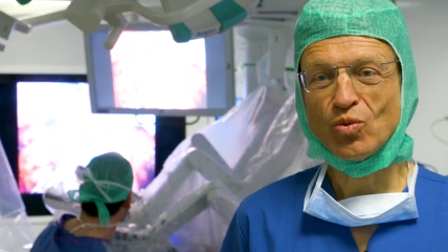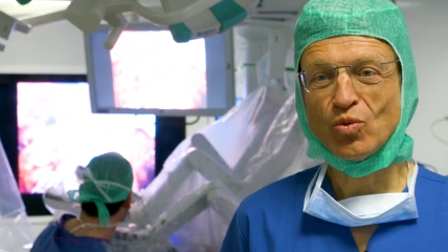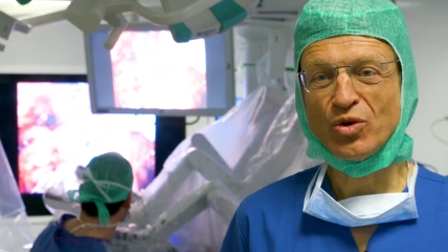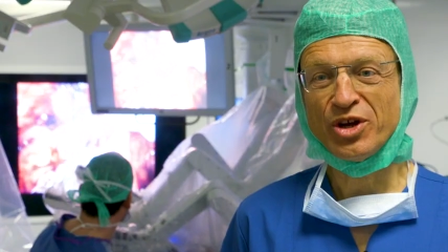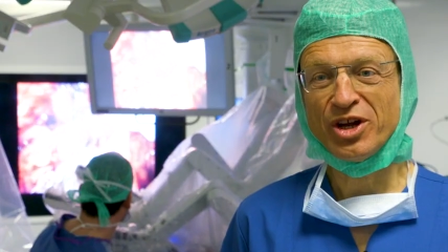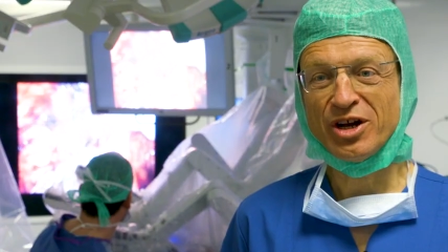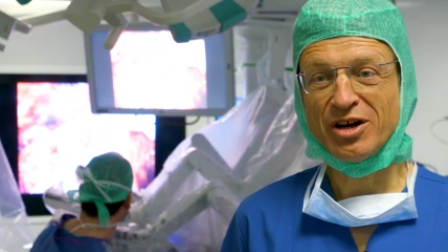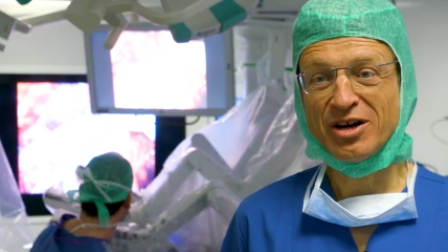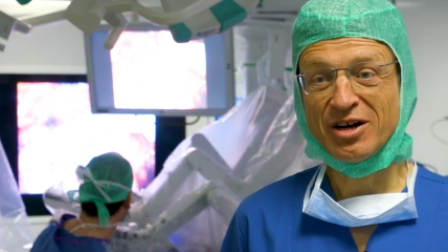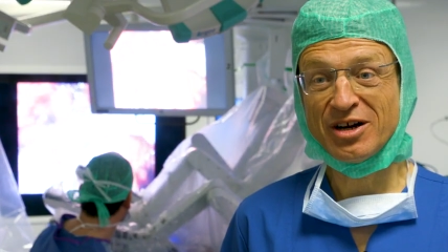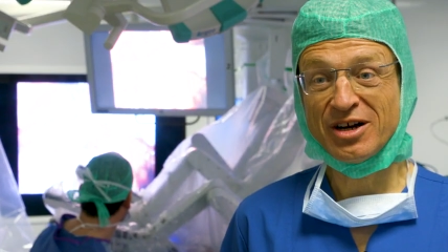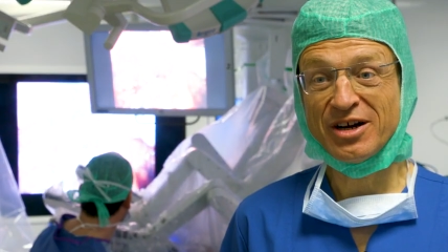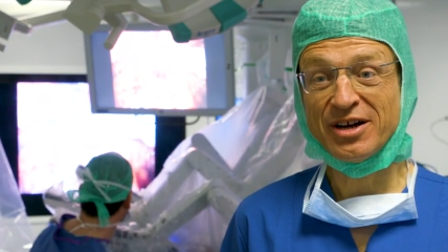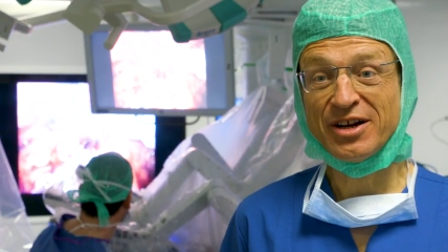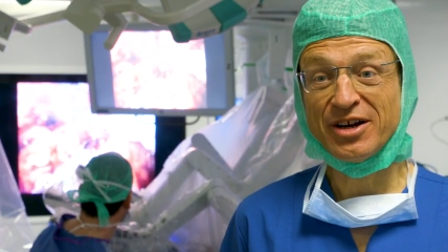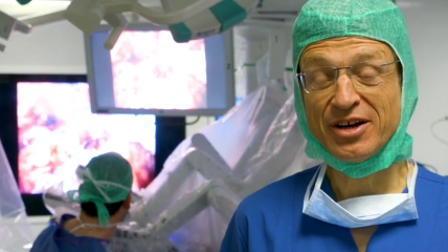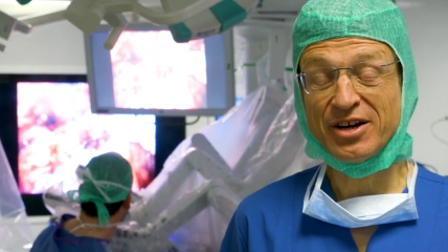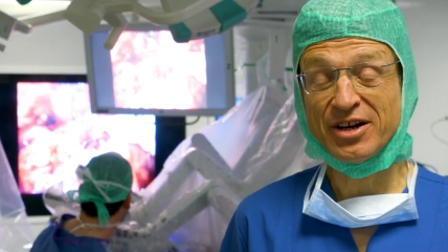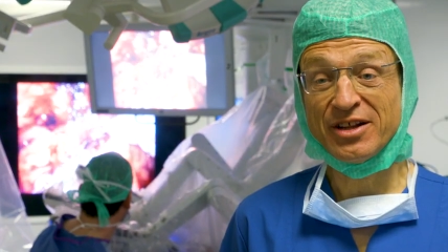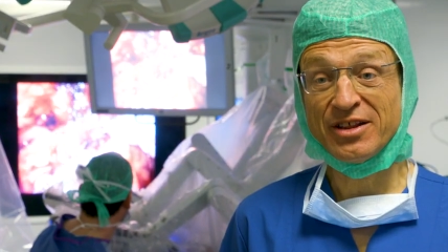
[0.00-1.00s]
We are
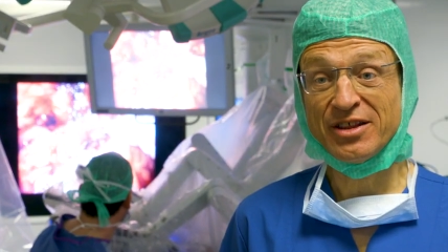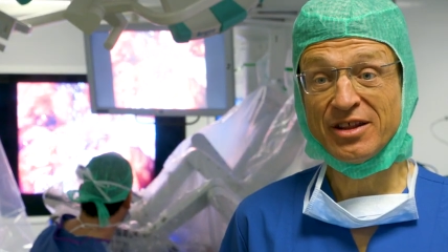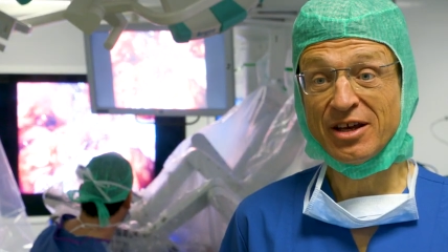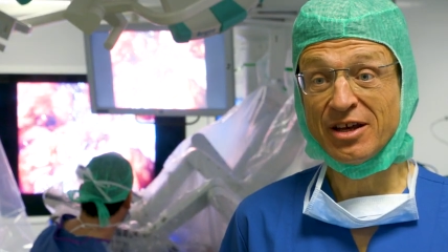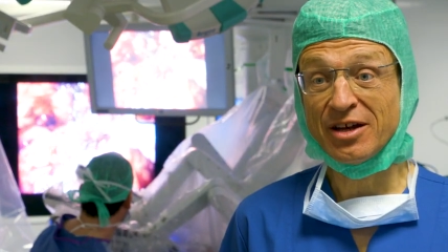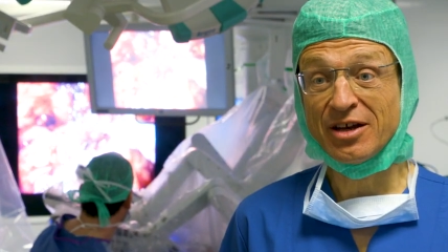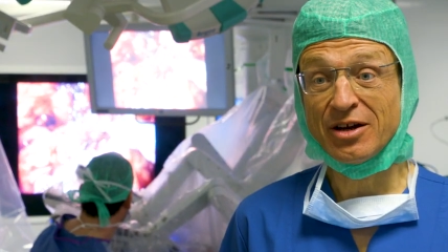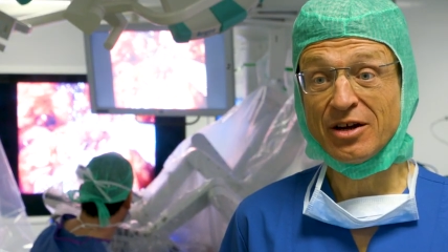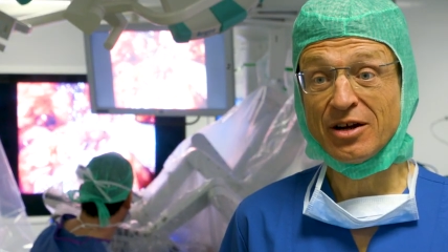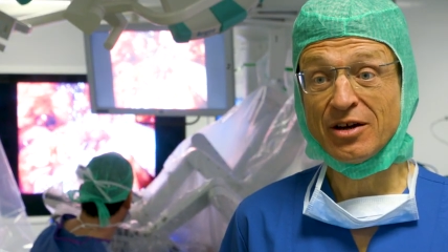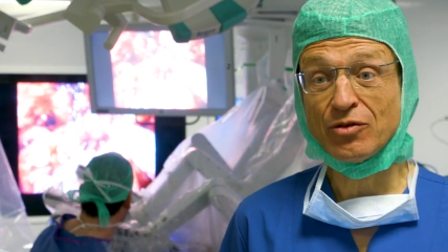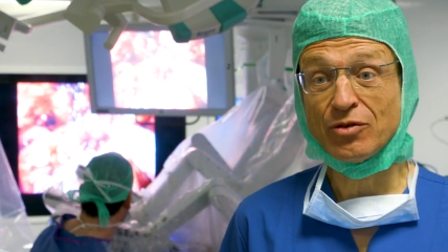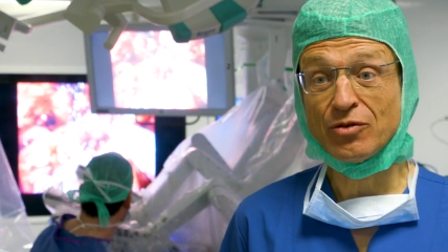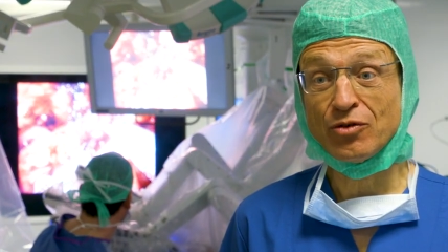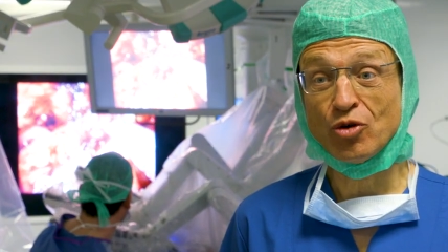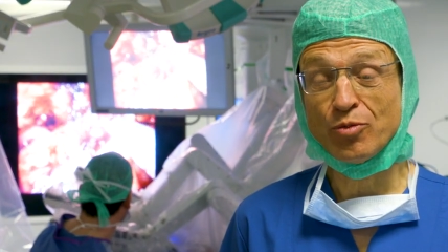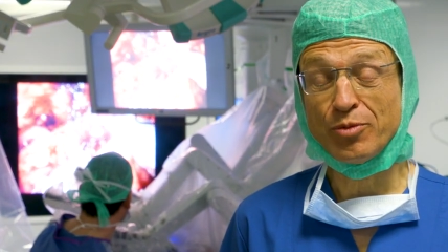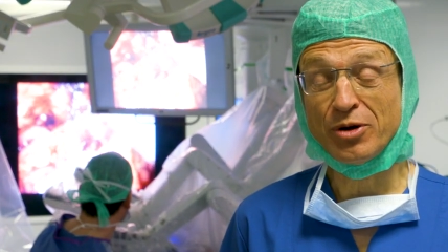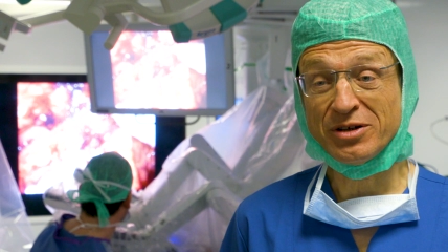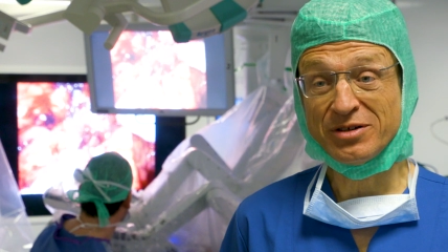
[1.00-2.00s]
here in the
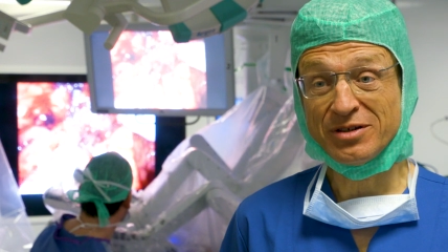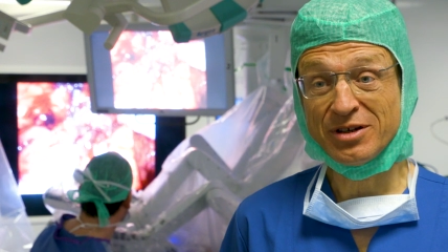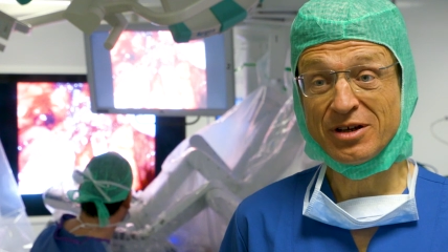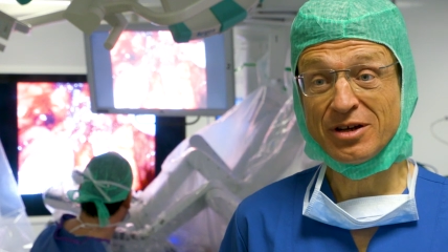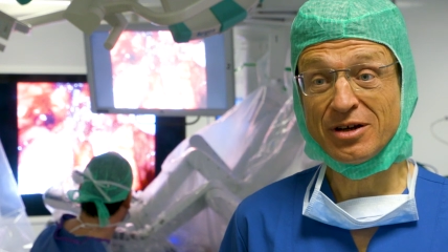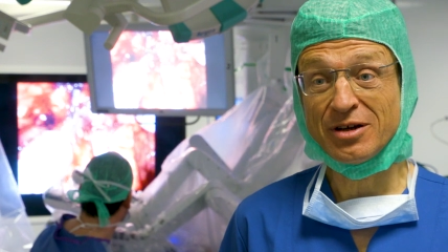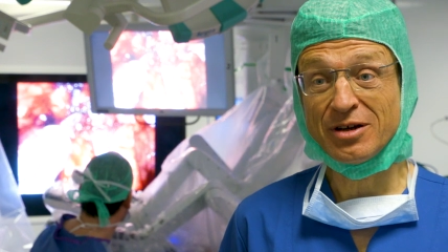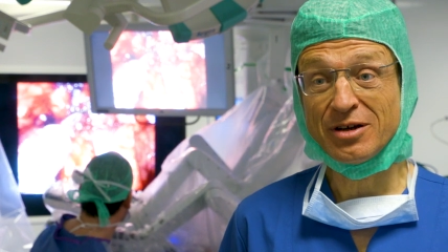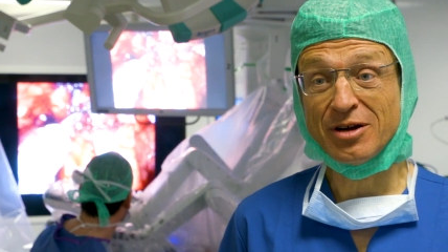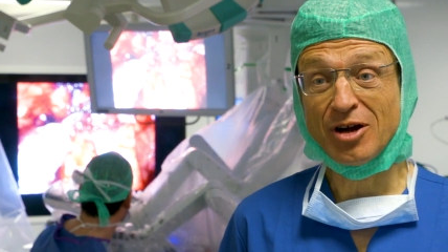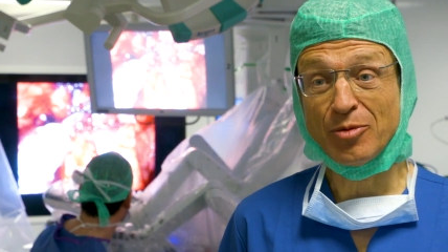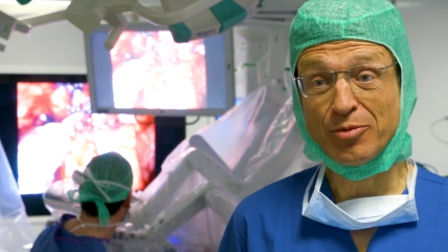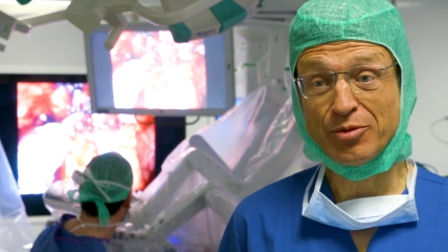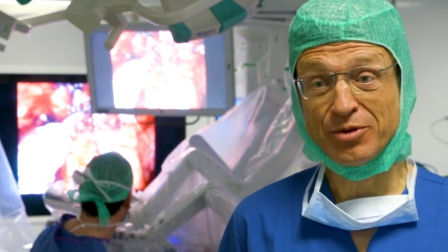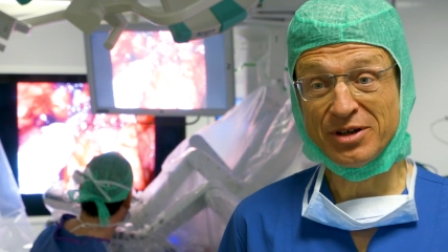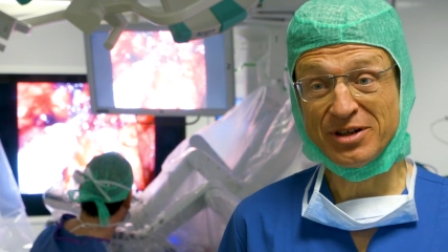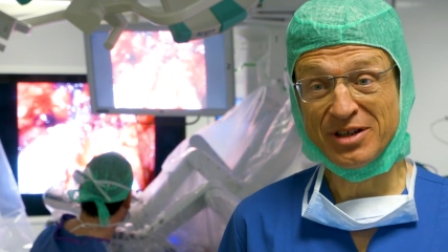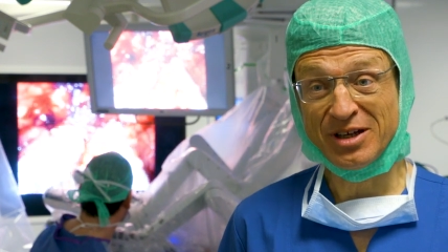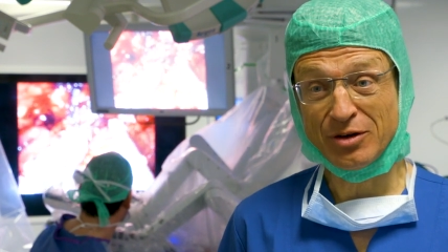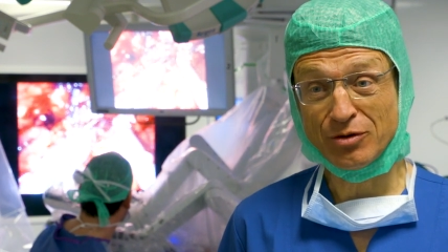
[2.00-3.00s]
robotic
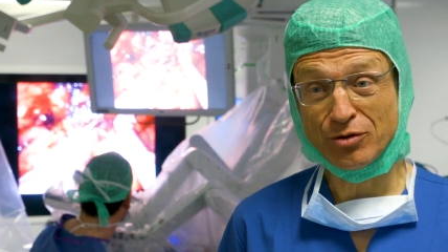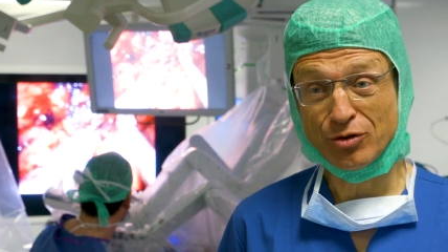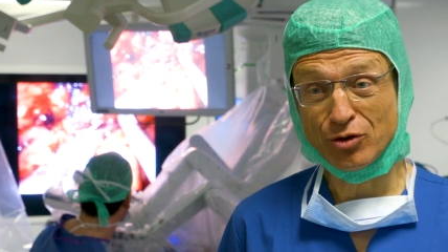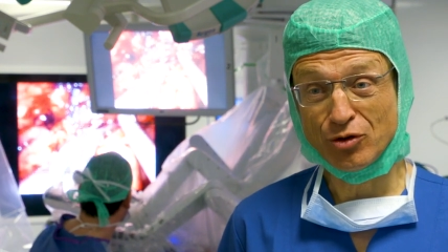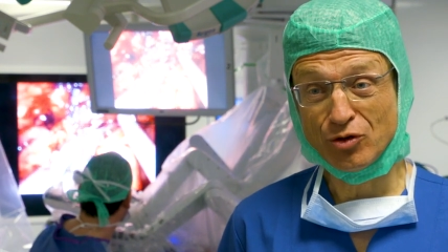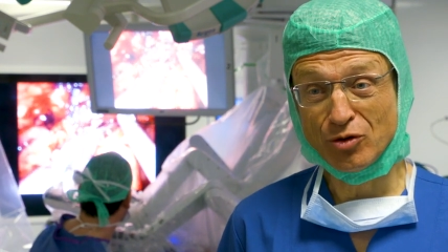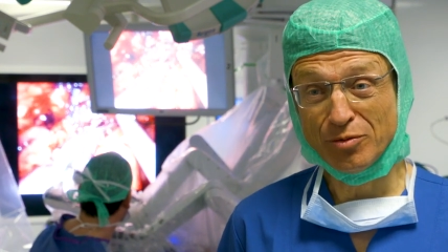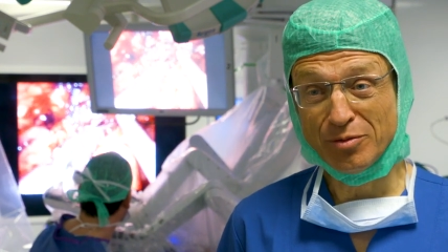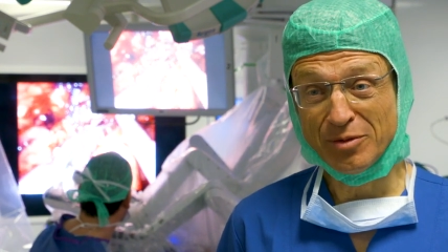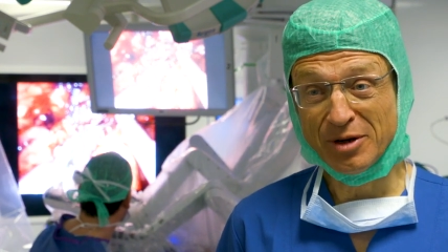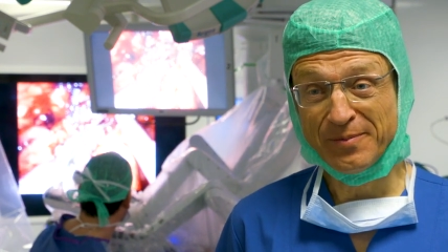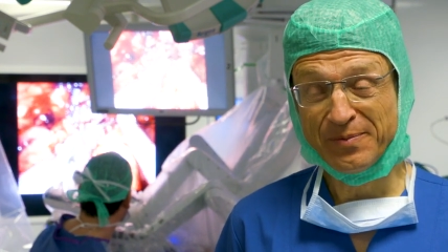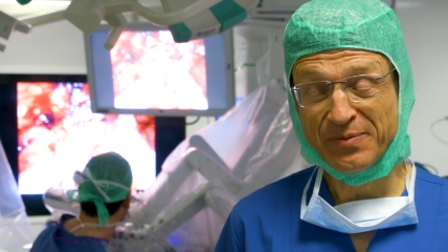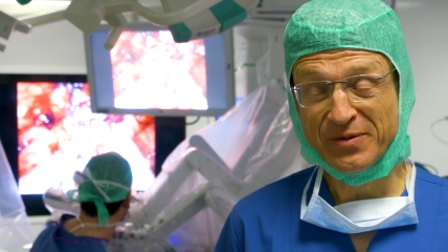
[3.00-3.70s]
operating room